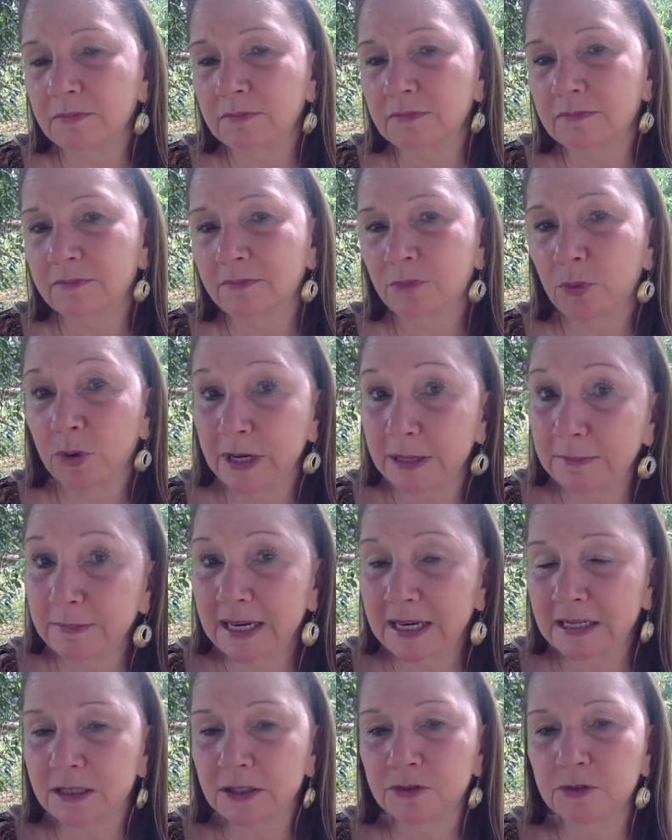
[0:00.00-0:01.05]
40
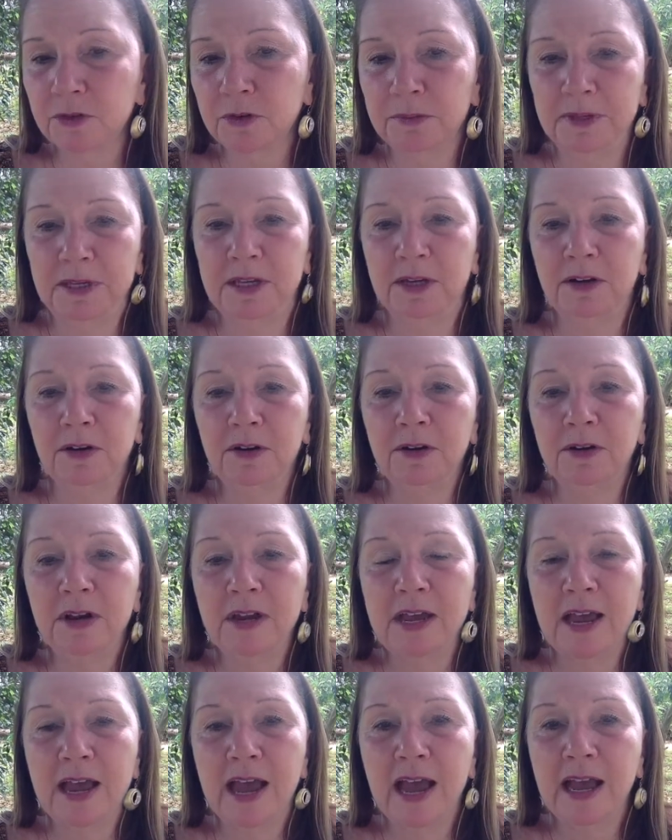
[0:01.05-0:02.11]
minutes from here
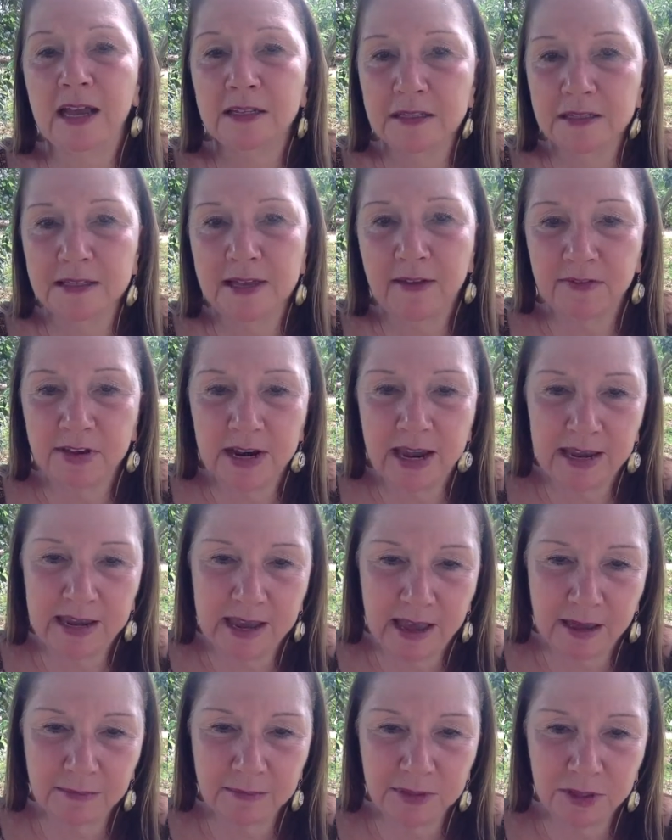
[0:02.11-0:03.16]
at 7
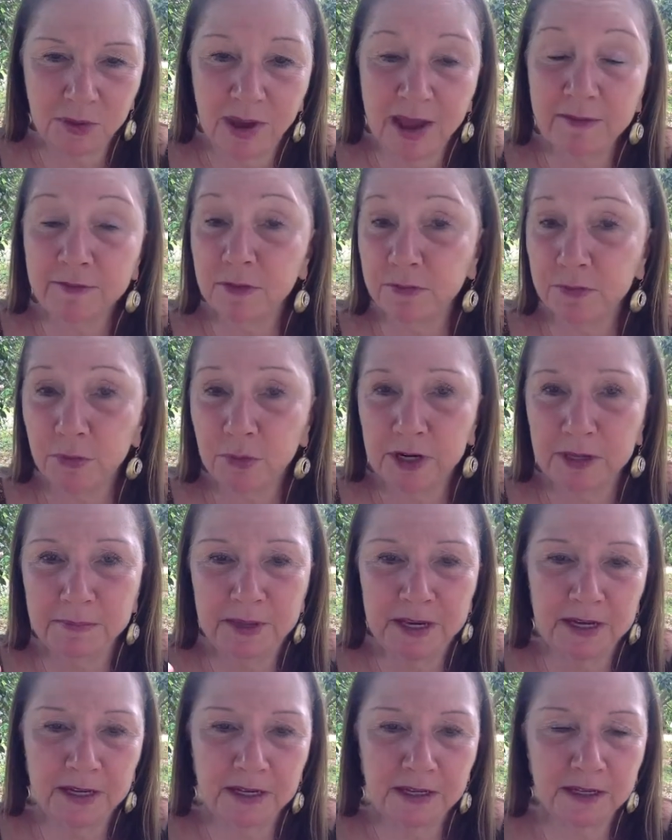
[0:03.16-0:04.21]
a.m. So I have a
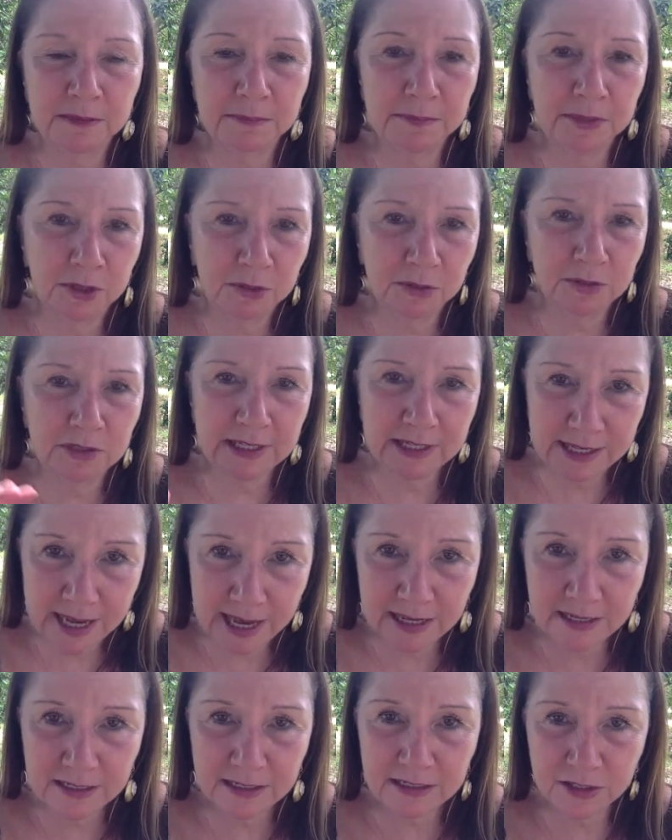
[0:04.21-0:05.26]
40-minute commute to
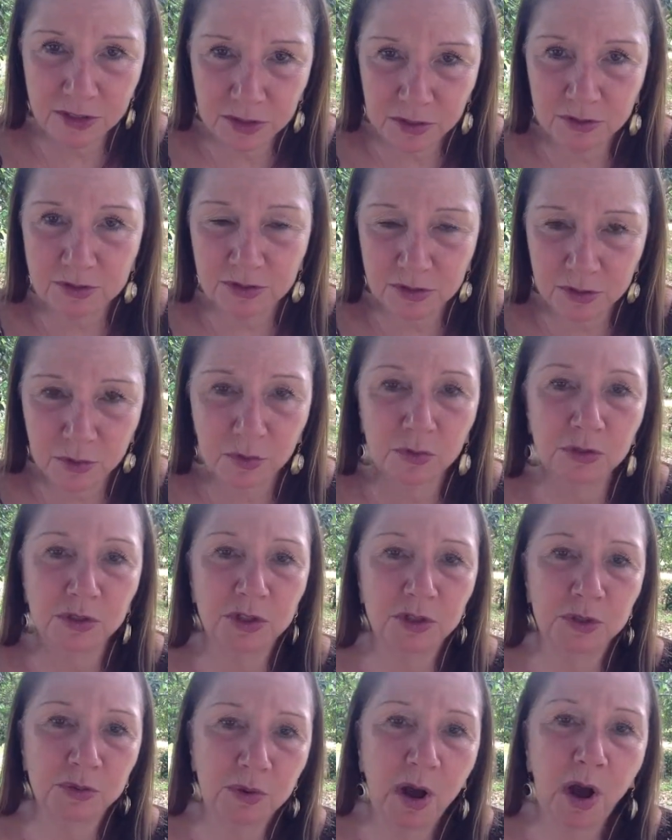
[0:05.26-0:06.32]
get to the school
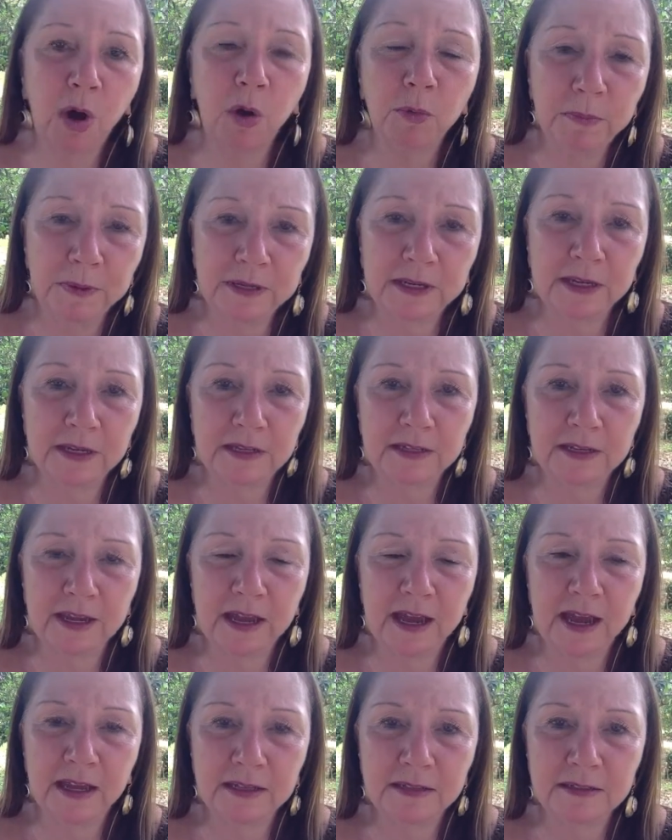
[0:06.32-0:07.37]
to open it
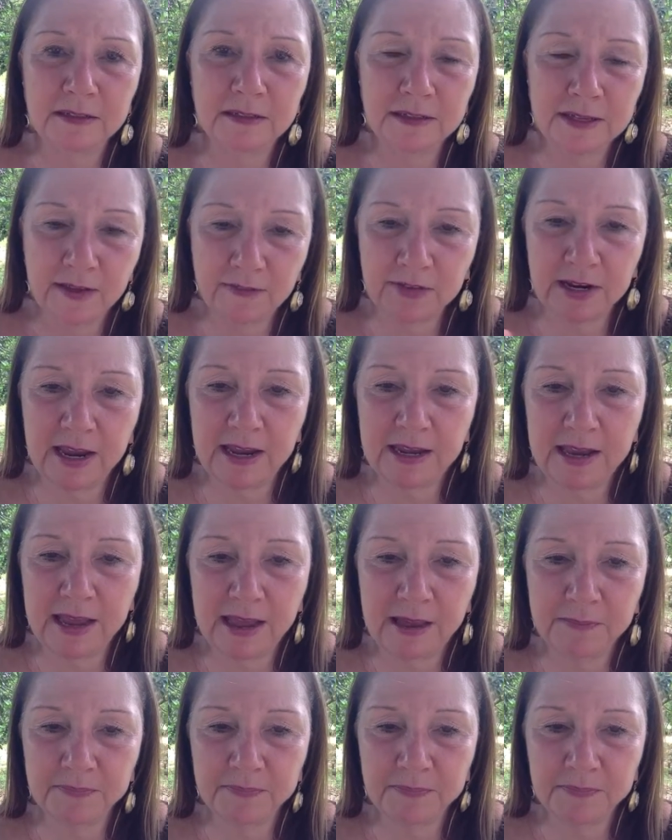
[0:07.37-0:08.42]
at 7 a.m.